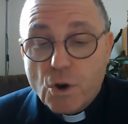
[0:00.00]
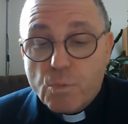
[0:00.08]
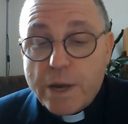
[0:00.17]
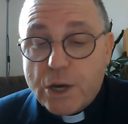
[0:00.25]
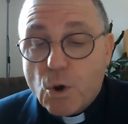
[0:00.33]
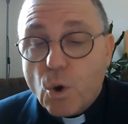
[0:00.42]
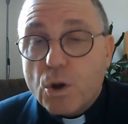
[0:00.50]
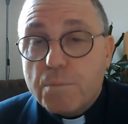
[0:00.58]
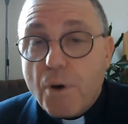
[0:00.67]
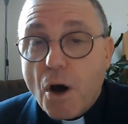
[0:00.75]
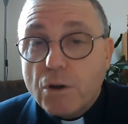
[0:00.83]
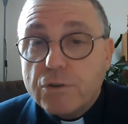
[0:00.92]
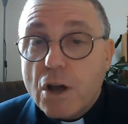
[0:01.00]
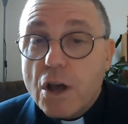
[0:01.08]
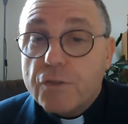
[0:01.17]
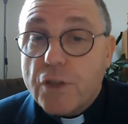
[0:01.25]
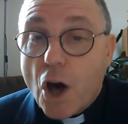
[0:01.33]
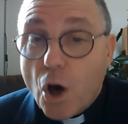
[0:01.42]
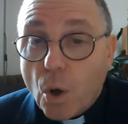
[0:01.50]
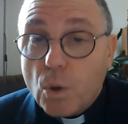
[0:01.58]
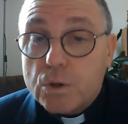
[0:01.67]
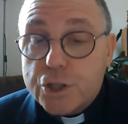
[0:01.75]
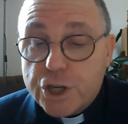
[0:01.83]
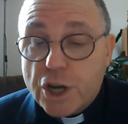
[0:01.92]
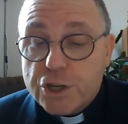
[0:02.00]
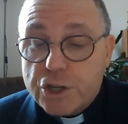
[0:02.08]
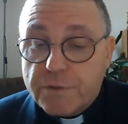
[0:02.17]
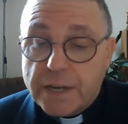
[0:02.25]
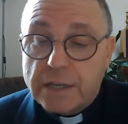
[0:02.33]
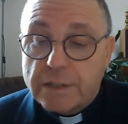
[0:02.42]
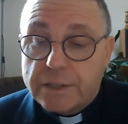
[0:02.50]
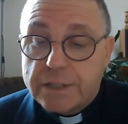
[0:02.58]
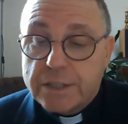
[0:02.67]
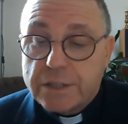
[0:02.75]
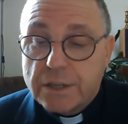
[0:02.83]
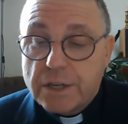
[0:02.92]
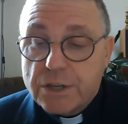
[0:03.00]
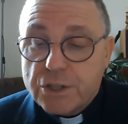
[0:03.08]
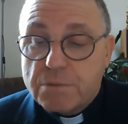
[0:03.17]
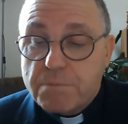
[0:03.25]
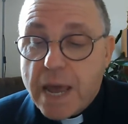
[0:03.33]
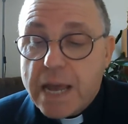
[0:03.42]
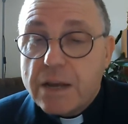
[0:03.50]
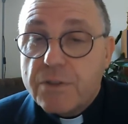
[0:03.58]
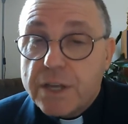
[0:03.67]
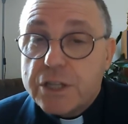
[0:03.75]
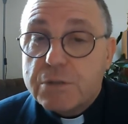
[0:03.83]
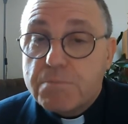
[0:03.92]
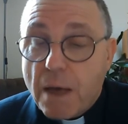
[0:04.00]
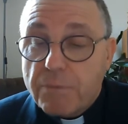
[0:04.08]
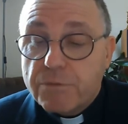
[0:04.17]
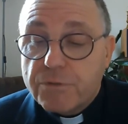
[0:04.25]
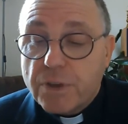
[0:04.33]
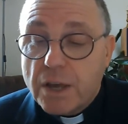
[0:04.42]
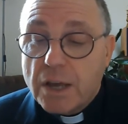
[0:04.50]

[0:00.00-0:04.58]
we call upon the whole Church of England to make this month